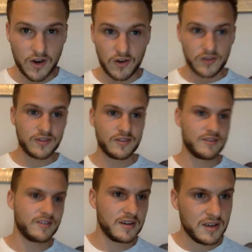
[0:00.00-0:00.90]
on
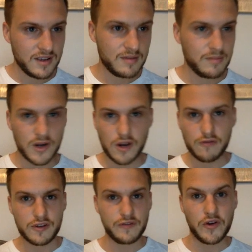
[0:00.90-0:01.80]
my
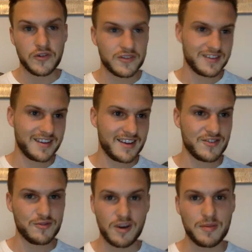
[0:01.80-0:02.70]
girlfriend's phone and
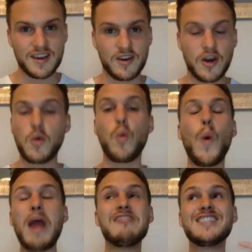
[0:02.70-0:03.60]
she was coming in going,
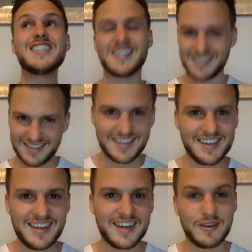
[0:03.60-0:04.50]
"Where is it?"
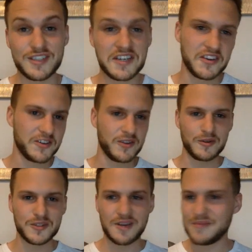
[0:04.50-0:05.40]
And I was sitting on it the
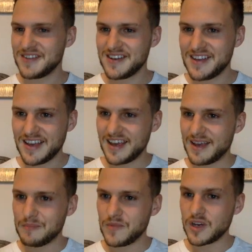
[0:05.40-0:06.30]
whole time.
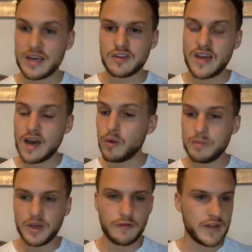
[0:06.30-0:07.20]
Okay, so I
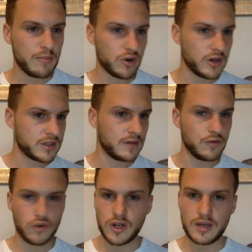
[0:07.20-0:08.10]
wouldn't be going for that product,
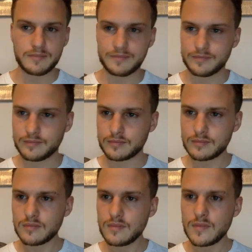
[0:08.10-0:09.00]
unfortunately,
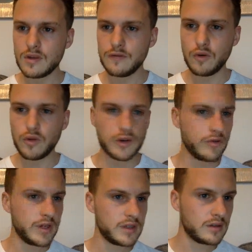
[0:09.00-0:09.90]
for those
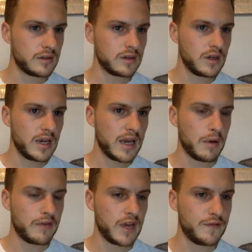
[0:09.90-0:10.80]
reasons.
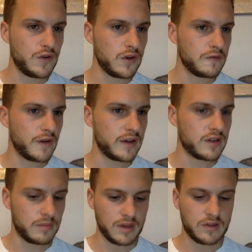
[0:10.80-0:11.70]
However, if you can find
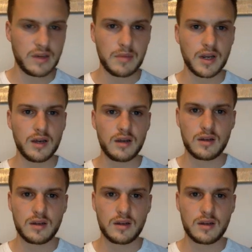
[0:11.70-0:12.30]
something similar